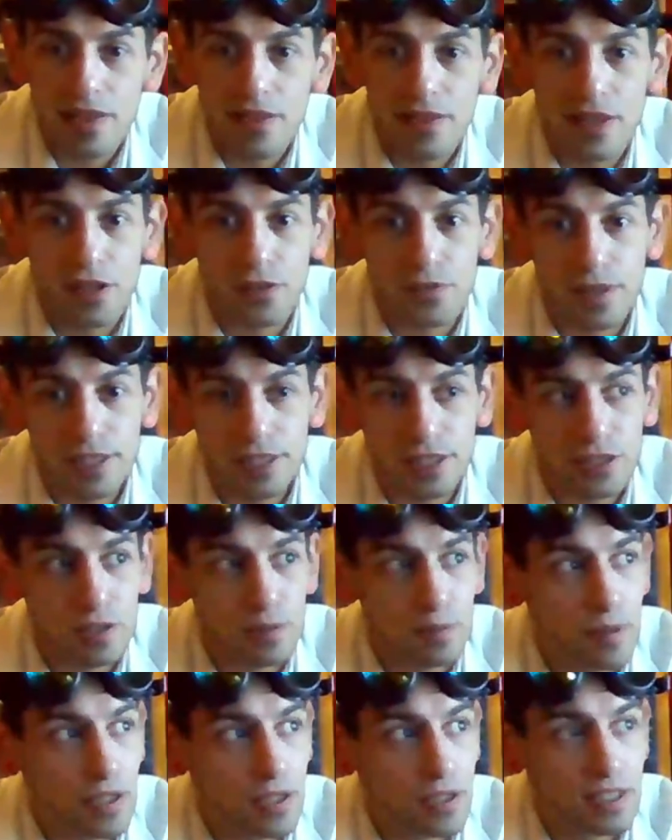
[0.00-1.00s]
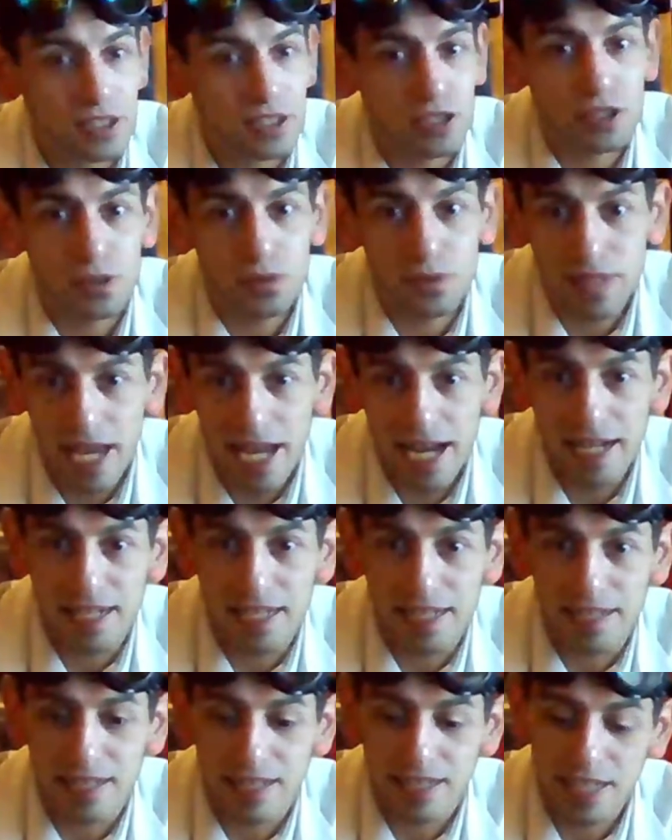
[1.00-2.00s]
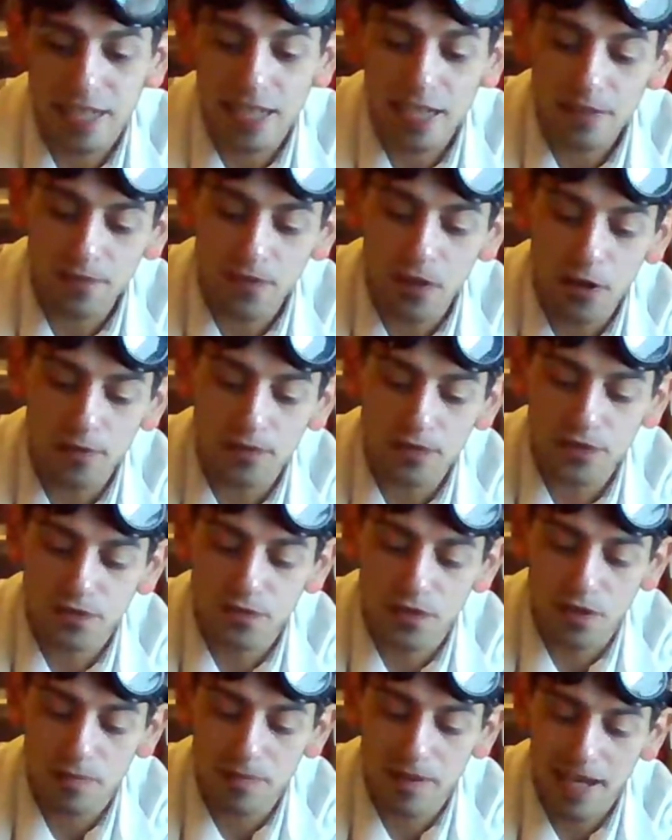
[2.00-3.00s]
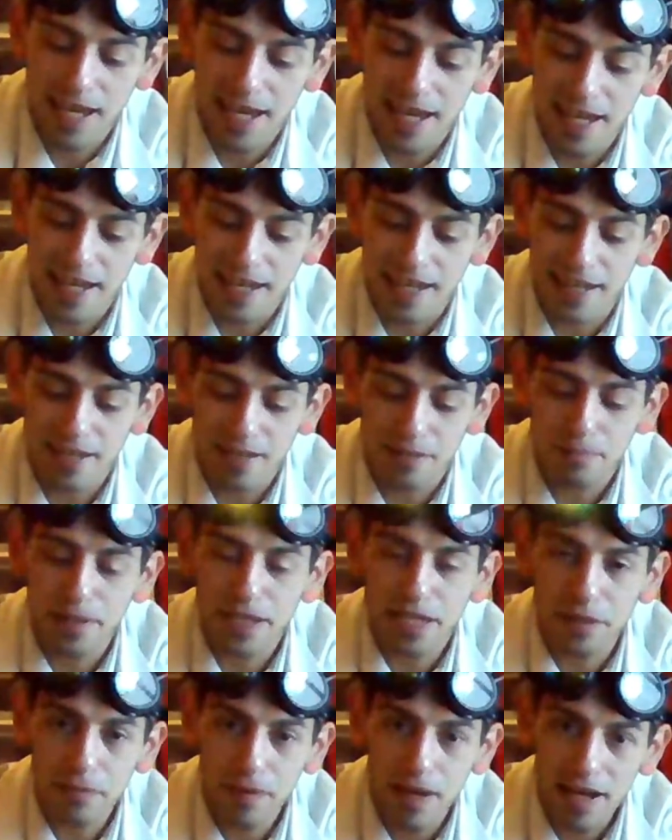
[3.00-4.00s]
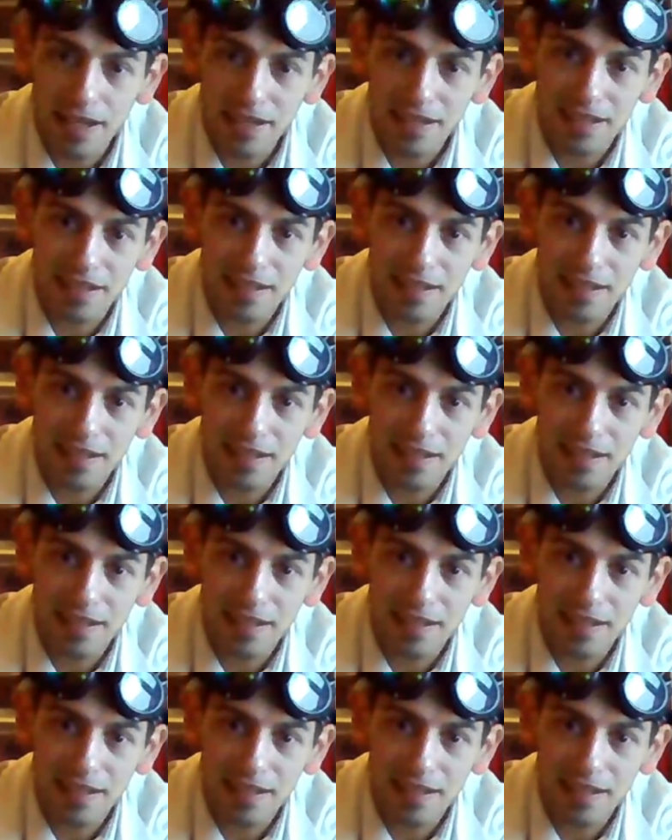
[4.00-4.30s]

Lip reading: their regional bird is Toucanon. It evolves from a Pikipek,